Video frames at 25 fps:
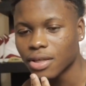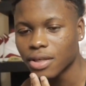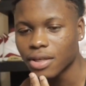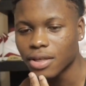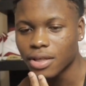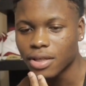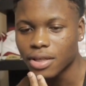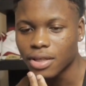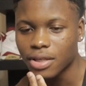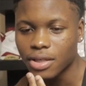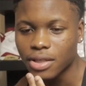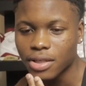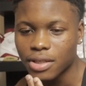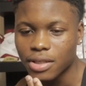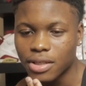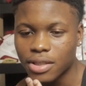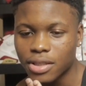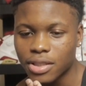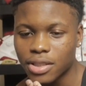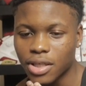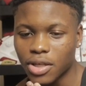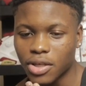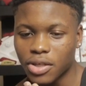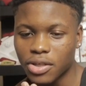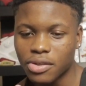Jeez.
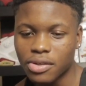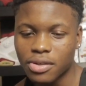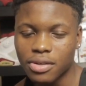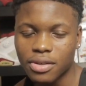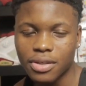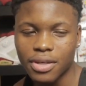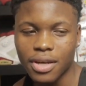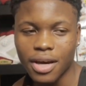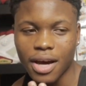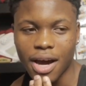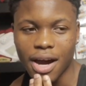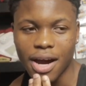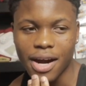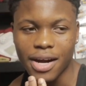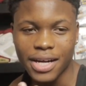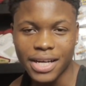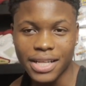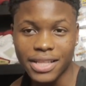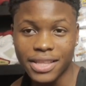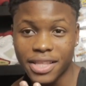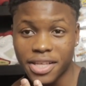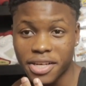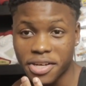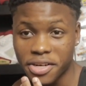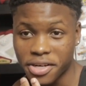So, alright, in
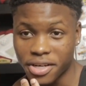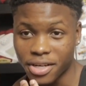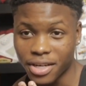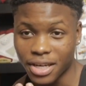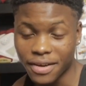theory,